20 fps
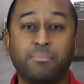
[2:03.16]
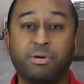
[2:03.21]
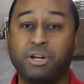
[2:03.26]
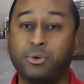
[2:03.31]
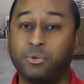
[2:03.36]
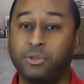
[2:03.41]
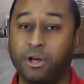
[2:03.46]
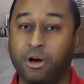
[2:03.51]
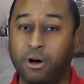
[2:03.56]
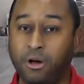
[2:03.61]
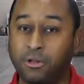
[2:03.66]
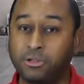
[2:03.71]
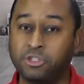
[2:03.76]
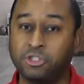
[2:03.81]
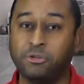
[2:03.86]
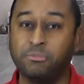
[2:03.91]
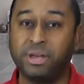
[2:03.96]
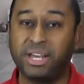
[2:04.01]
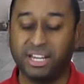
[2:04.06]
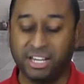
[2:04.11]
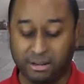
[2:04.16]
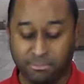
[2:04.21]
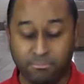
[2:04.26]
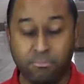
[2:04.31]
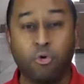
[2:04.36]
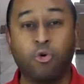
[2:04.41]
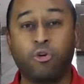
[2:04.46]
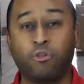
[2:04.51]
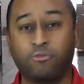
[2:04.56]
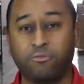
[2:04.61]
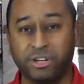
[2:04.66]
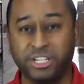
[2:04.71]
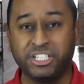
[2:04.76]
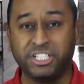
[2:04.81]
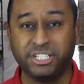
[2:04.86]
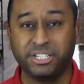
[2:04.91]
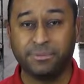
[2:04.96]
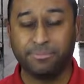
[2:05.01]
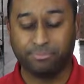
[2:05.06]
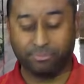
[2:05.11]
but it will also make it more
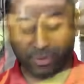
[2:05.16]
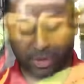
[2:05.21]
rigid.